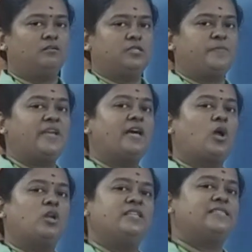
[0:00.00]
smear
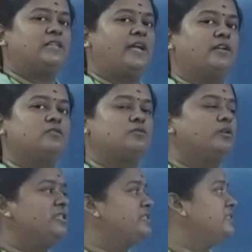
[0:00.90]
on the slide. So
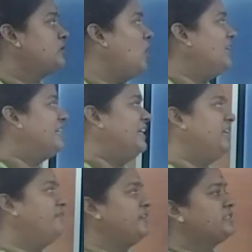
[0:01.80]
this is called
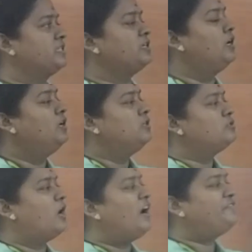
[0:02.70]
heat fixing.
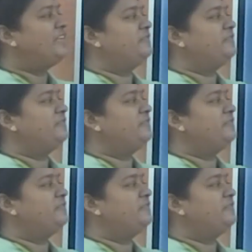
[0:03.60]
So after